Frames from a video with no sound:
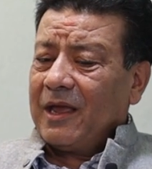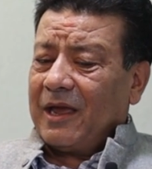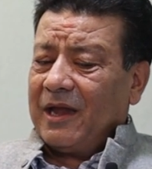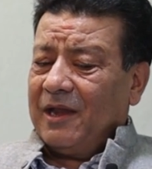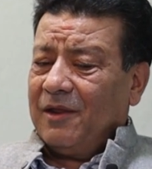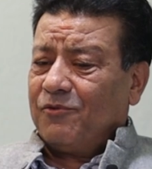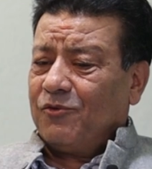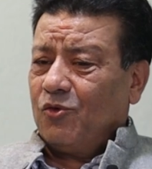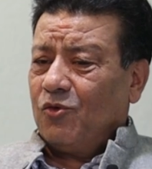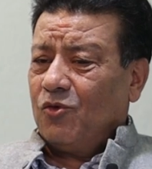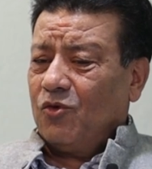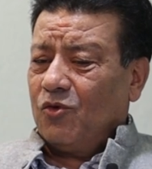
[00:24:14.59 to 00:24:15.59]
and if
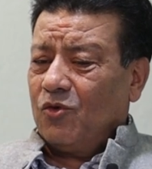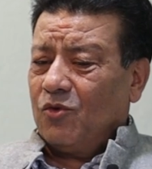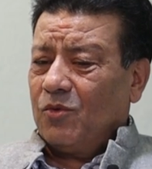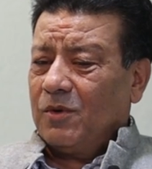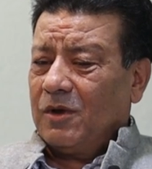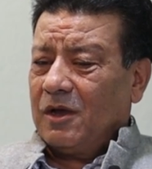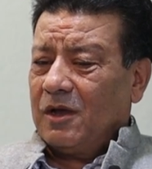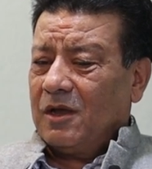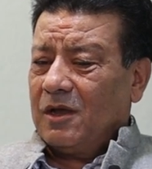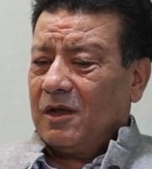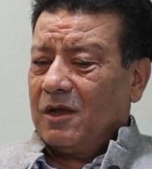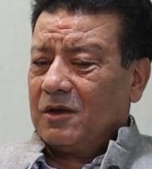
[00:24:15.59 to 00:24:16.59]
you
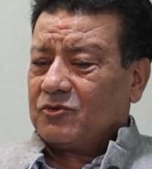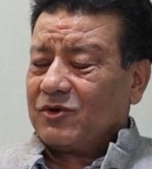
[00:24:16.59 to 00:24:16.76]
uh,